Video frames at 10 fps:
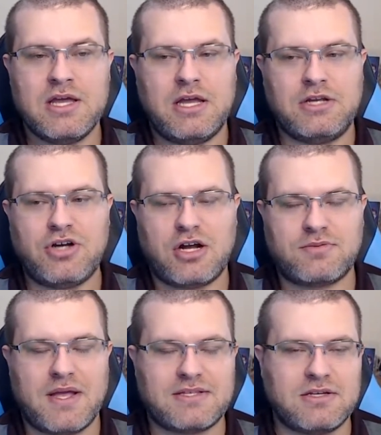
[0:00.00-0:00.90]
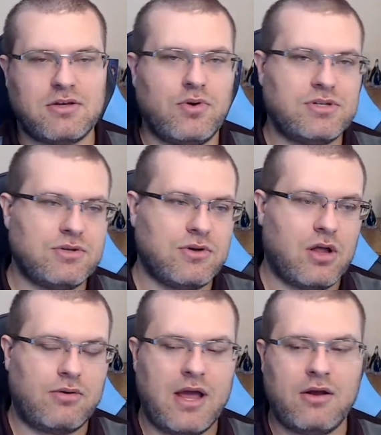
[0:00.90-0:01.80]
in Josh Manson going to
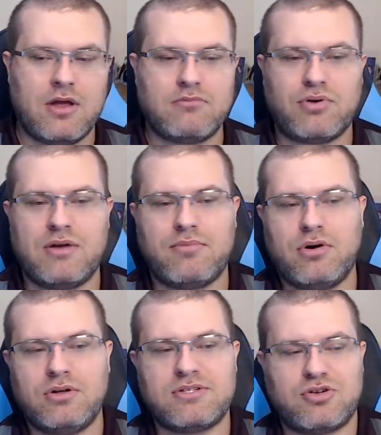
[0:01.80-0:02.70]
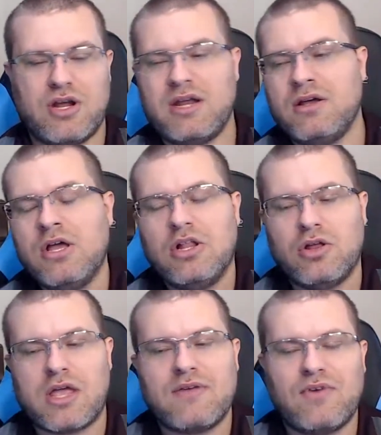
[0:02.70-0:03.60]
Colorado, and Brent Burns trade
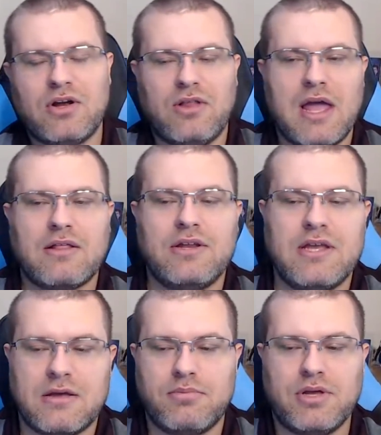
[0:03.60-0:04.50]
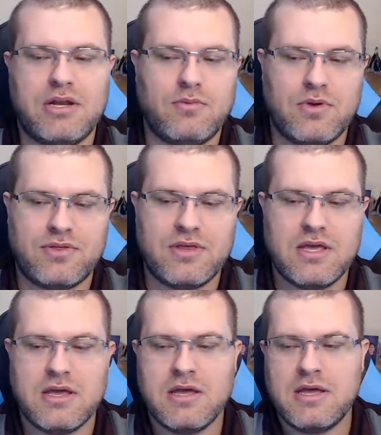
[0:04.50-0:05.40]
looking very likely to get completed with the